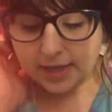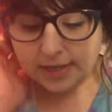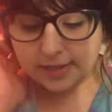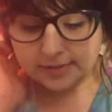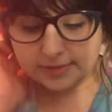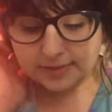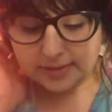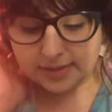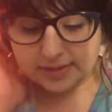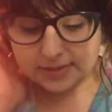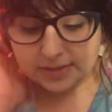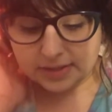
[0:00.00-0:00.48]

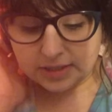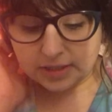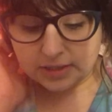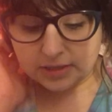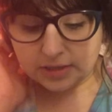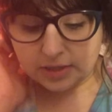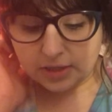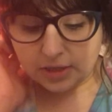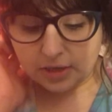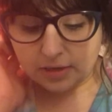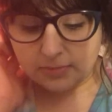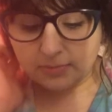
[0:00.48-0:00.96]
is when he said
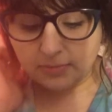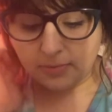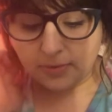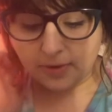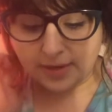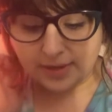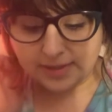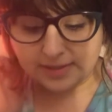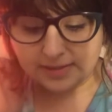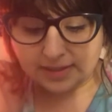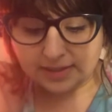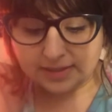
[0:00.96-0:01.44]
that the young
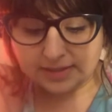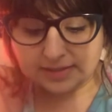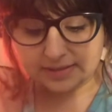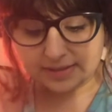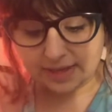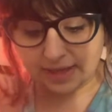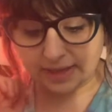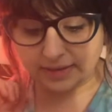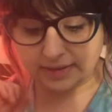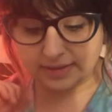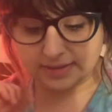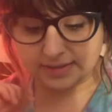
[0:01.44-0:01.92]
boy is not a
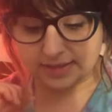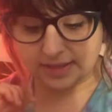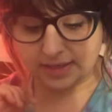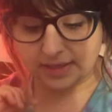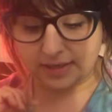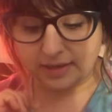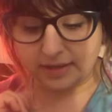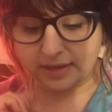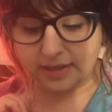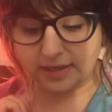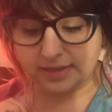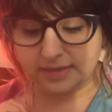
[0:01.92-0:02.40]

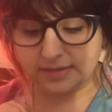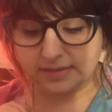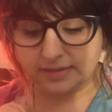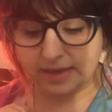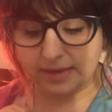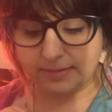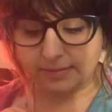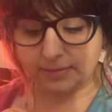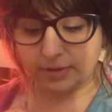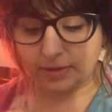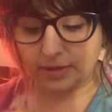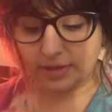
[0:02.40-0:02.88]
skeleton and that his
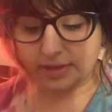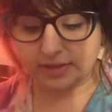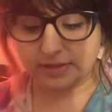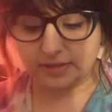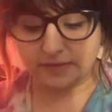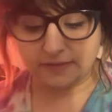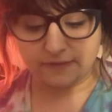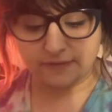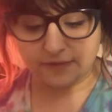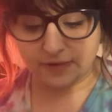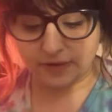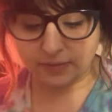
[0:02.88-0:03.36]
neighborhood
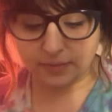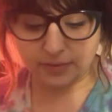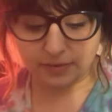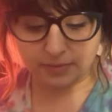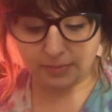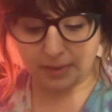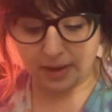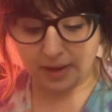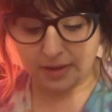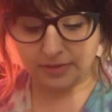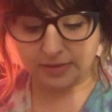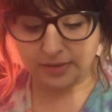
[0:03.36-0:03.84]
isn't filled
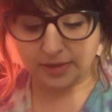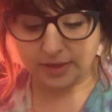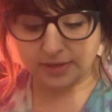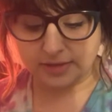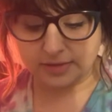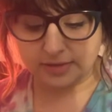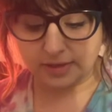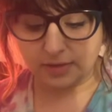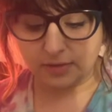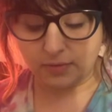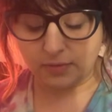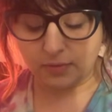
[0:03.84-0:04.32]
with bad
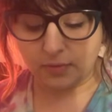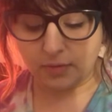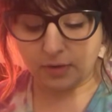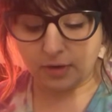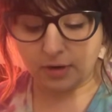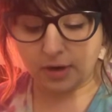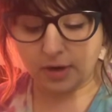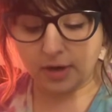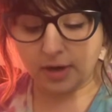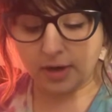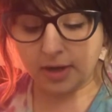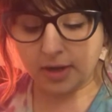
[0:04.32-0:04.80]
things like
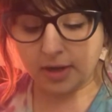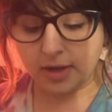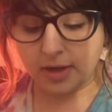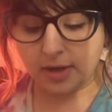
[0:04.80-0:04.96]
war.